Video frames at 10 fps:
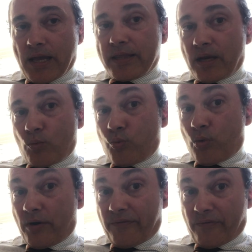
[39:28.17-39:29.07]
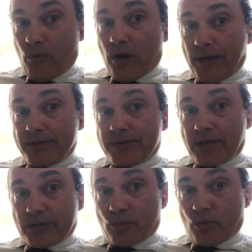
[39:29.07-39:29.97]
That one voice,
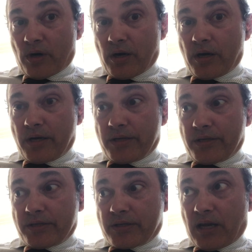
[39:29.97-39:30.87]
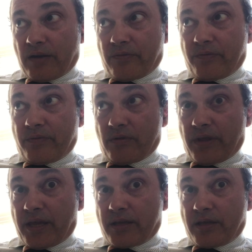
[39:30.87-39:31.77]
as it were, is kind of
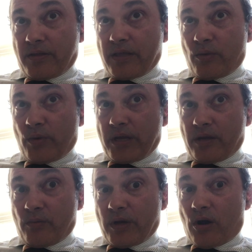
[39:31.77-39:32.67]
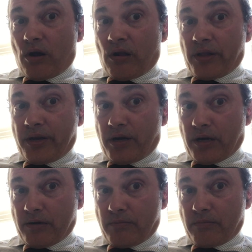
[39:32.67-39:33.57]
like that we all
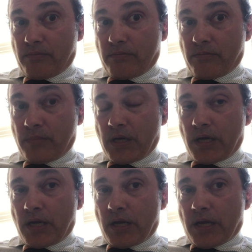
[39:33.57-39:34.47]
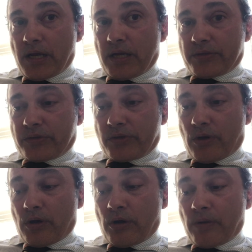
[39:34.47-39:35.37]
hear. And
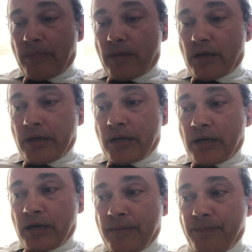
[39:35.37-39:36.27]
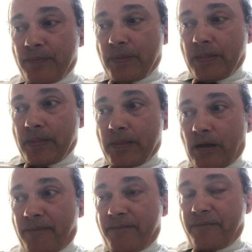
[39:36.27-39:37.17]
so
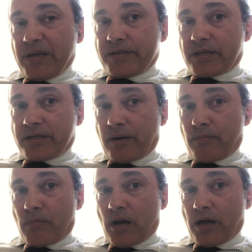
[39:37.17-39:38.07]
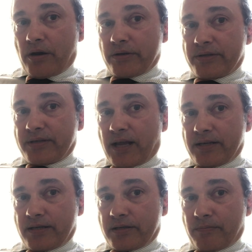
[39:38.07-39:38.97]
our physics and modern
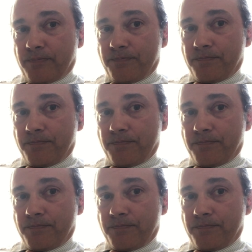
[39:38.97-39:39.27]
scientism